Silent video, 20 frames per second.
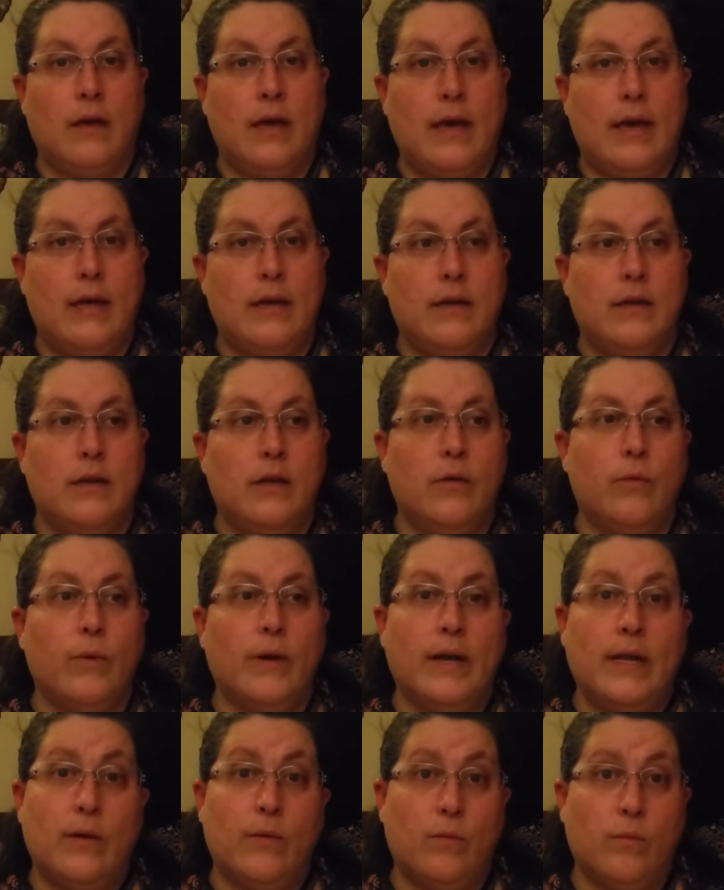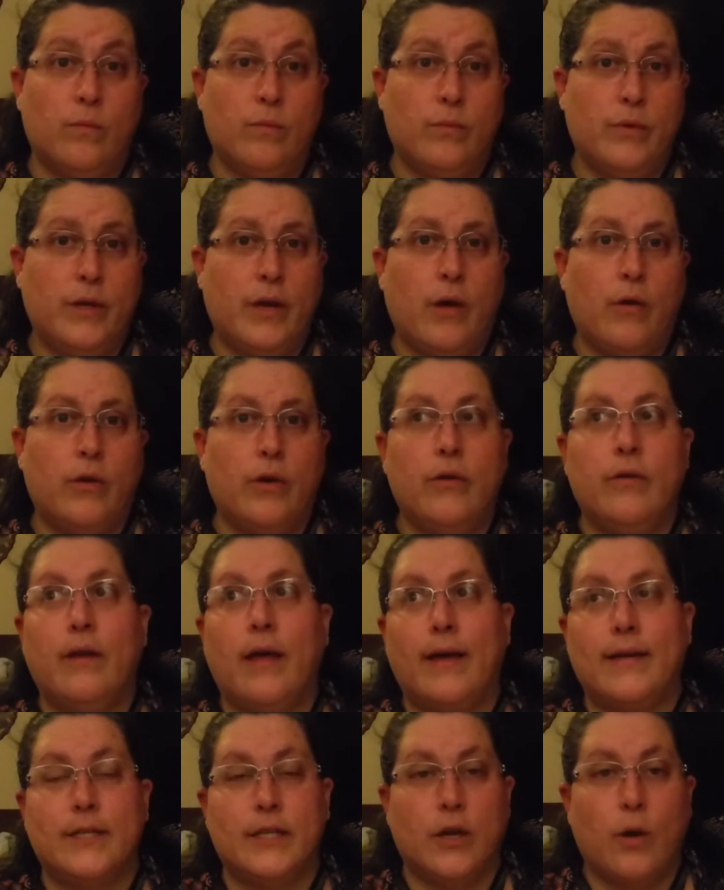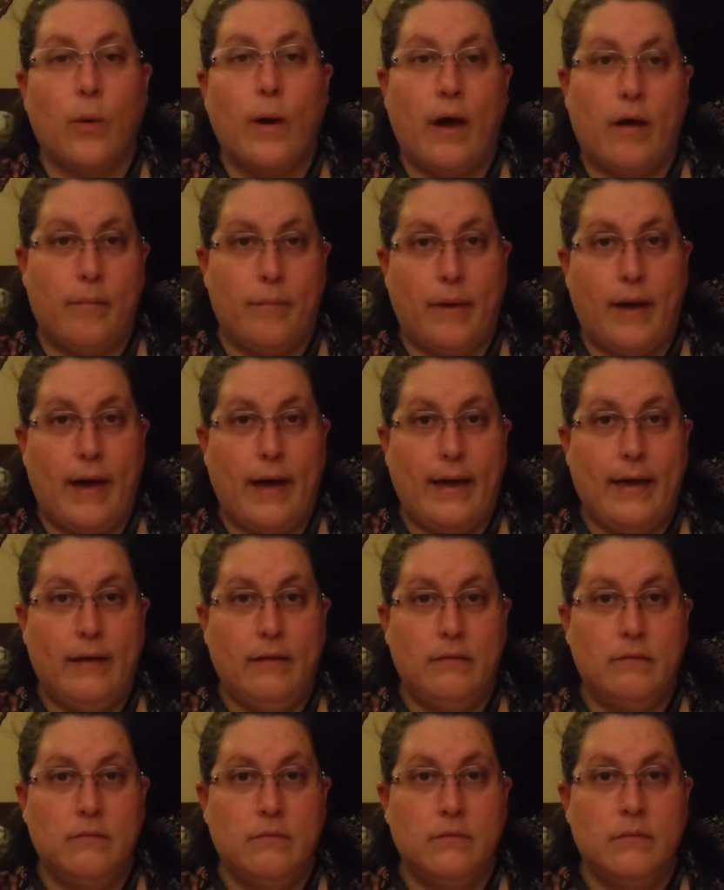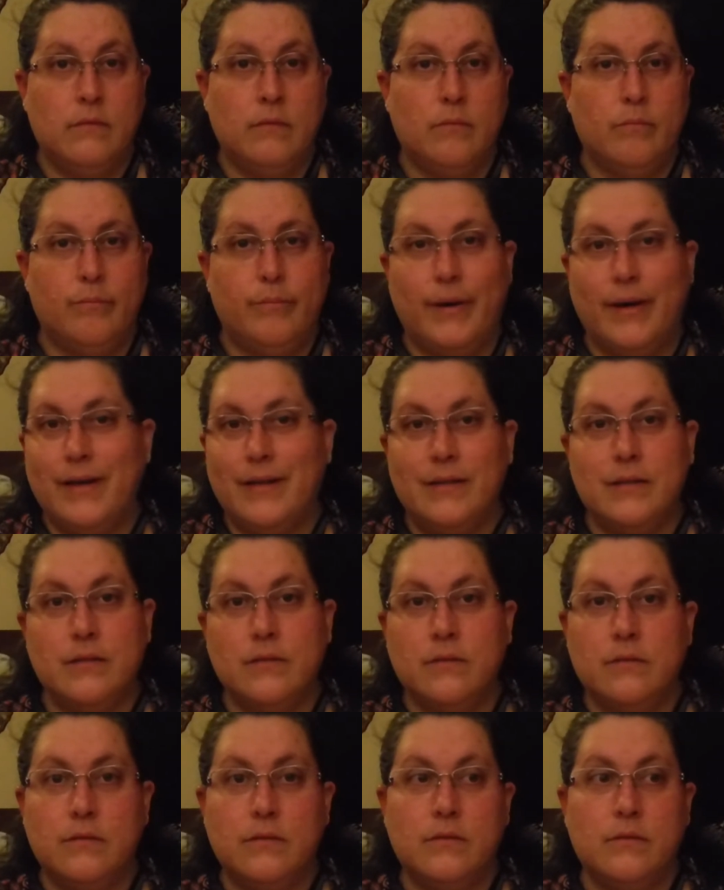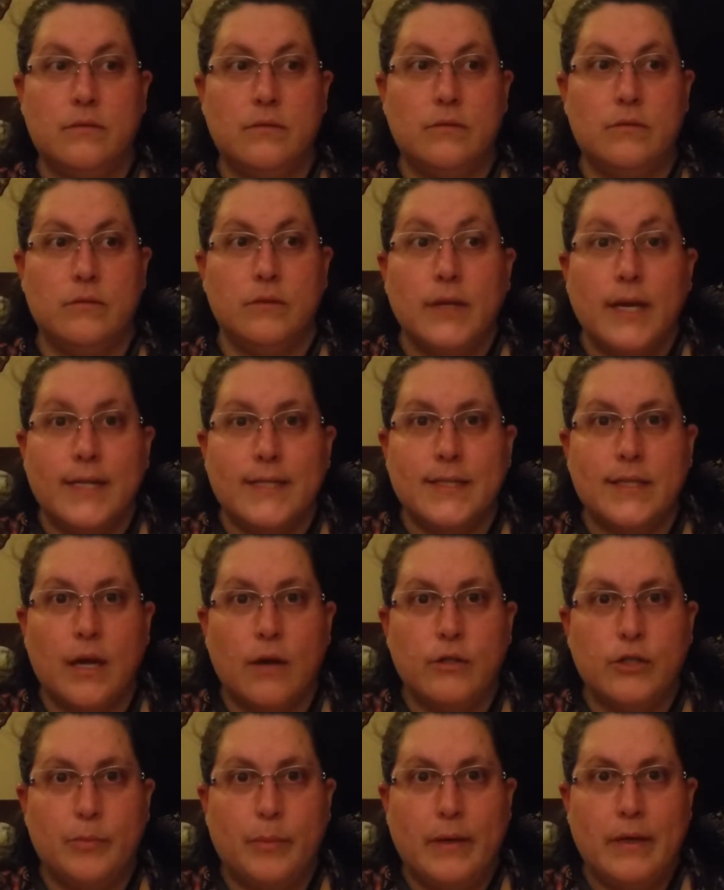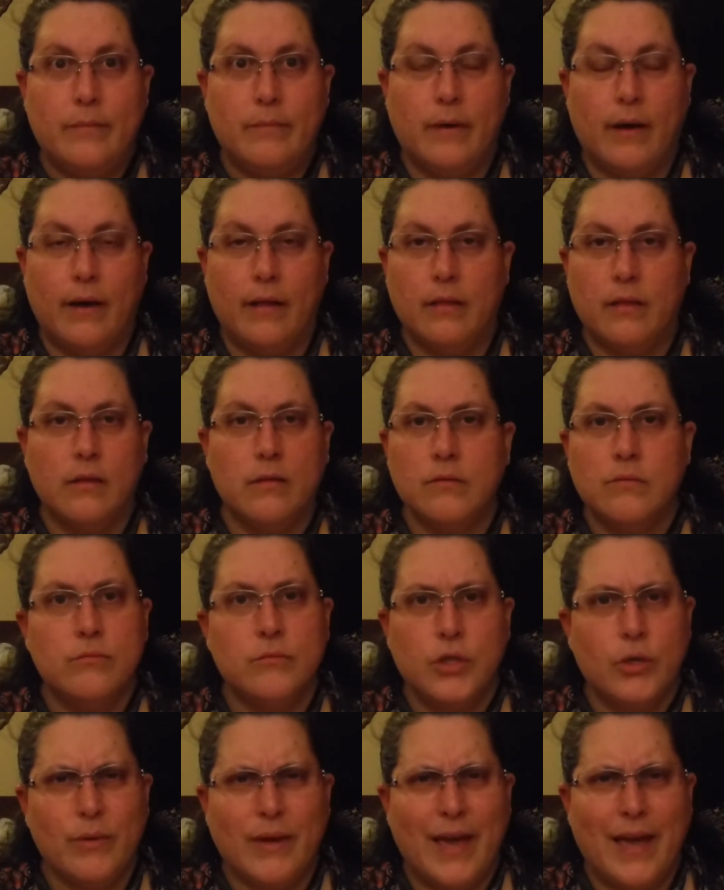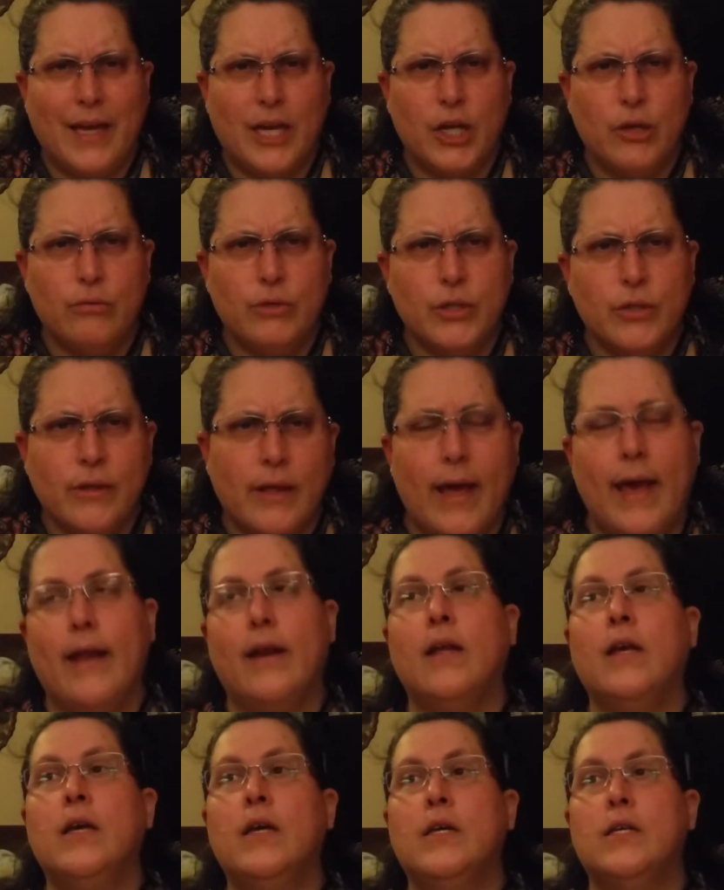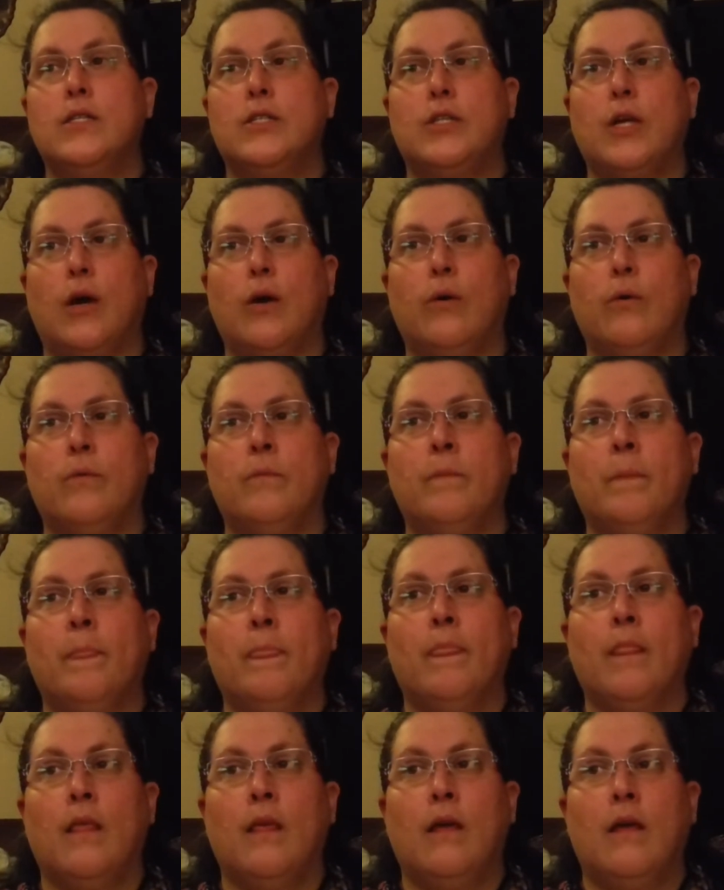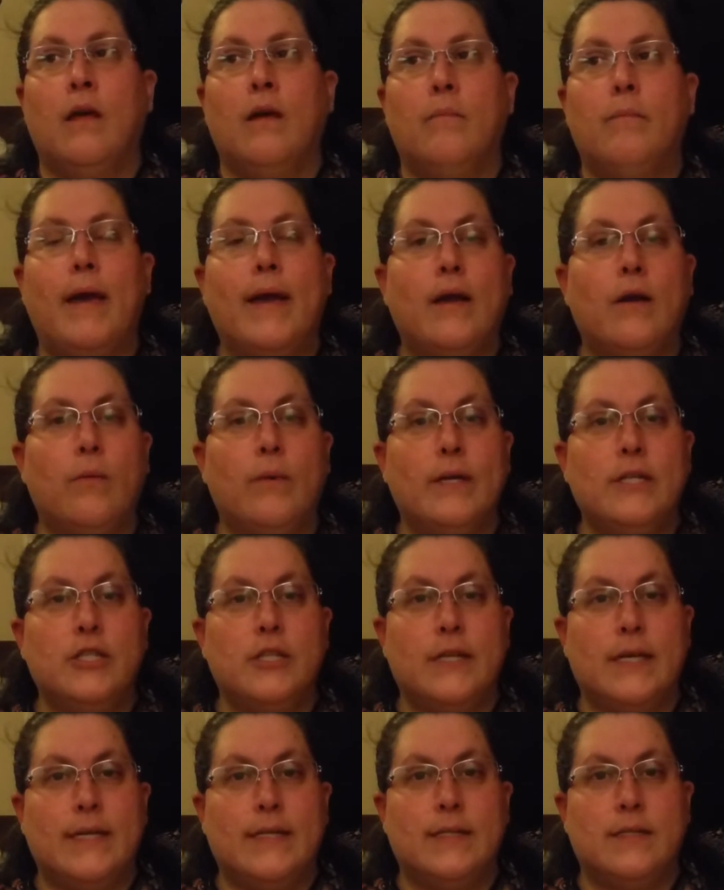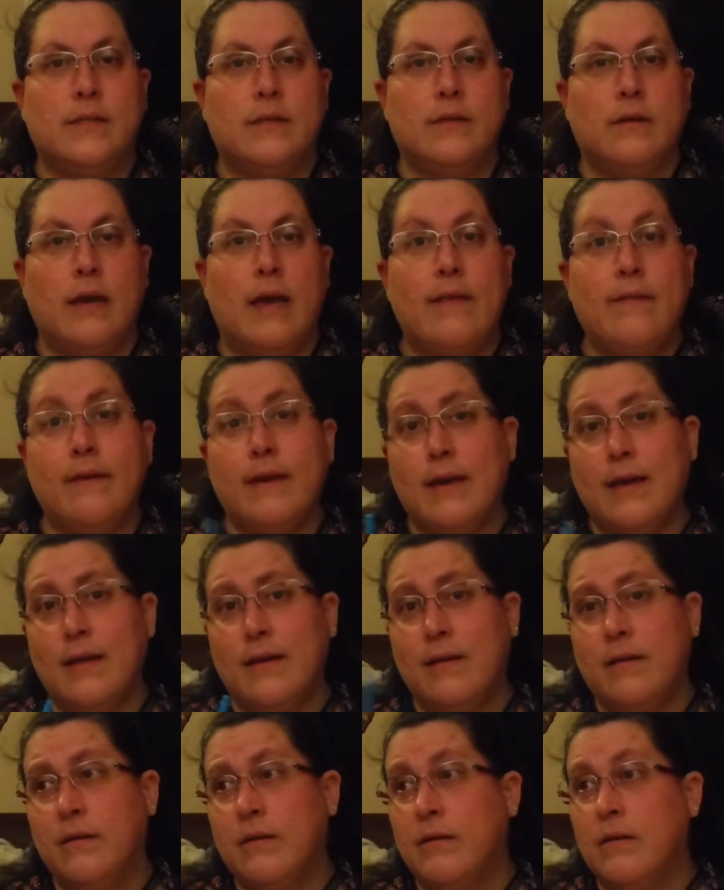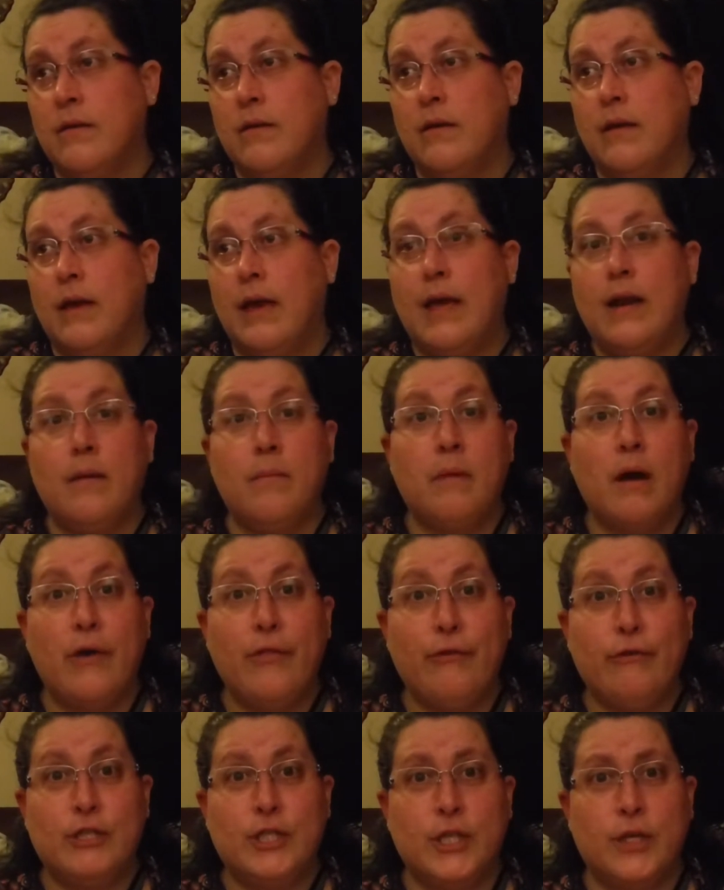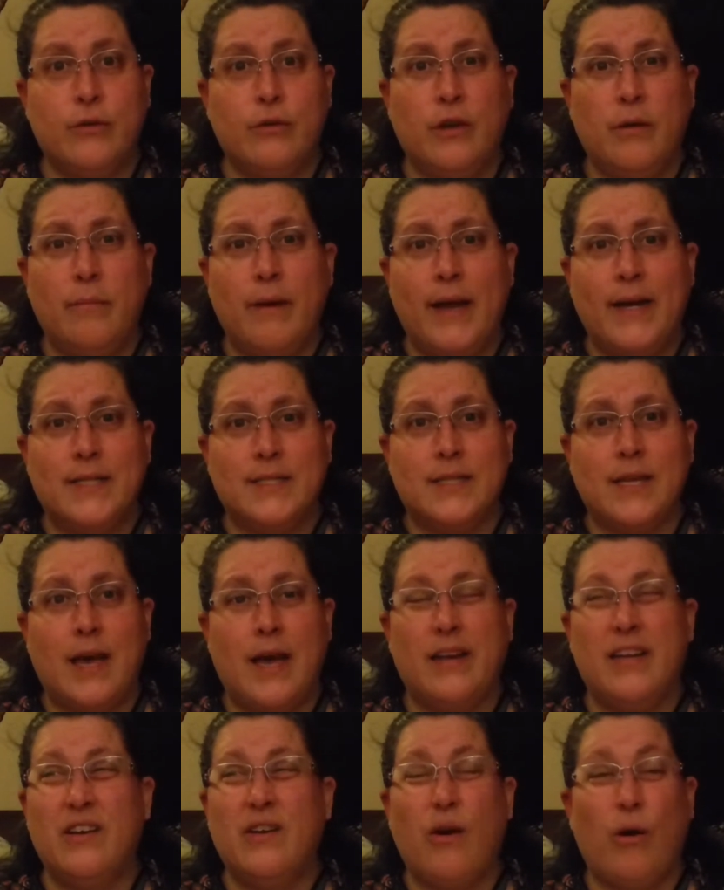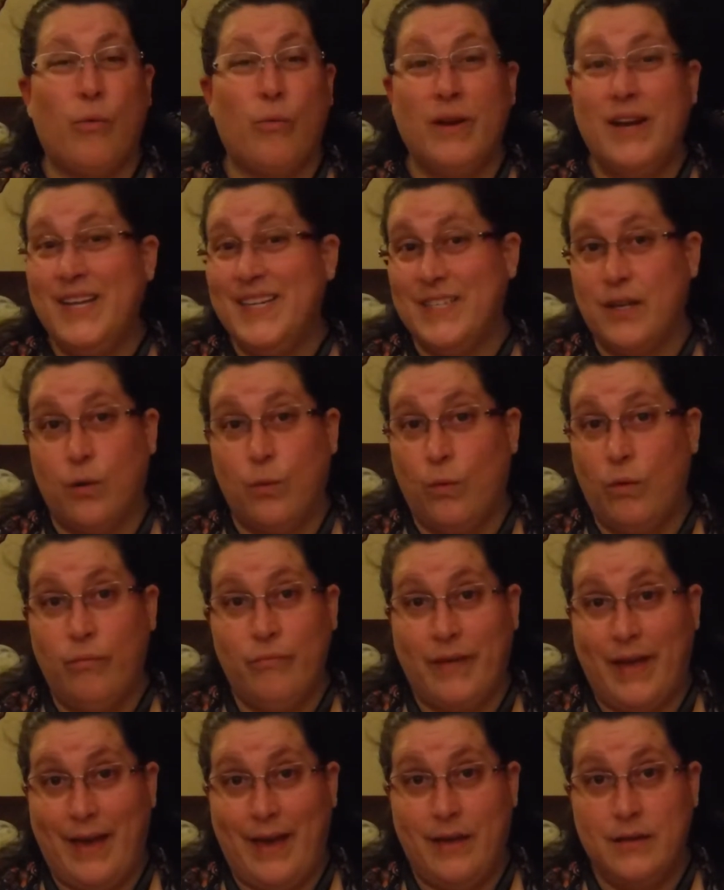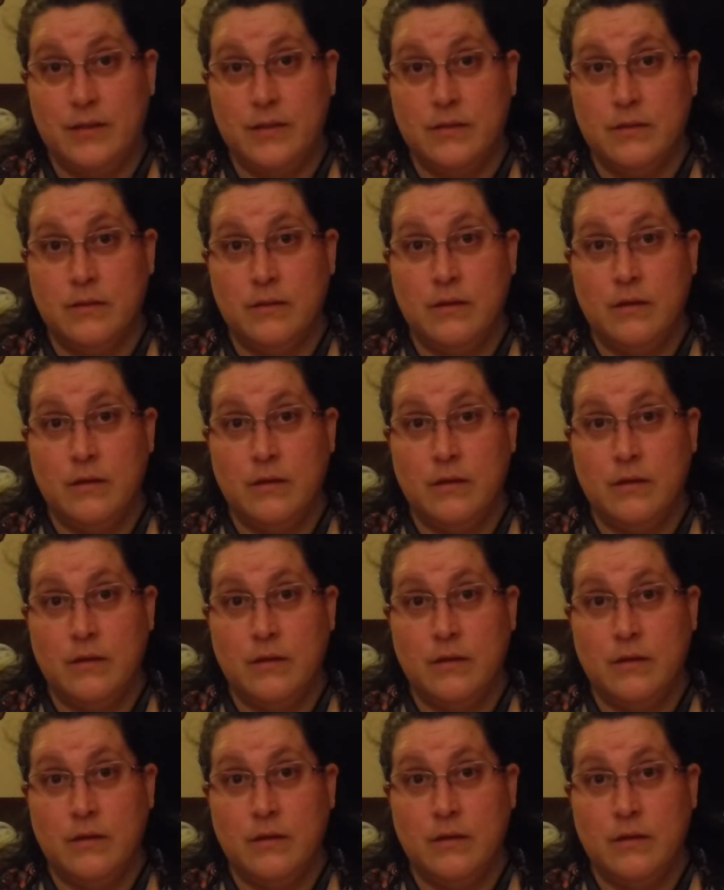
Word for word: and you really you know you'd like to go out and buy it but it's no spend month. You can't go do that. So make a wish list. And then in a month or two, you may decide, you know, I really don't want that.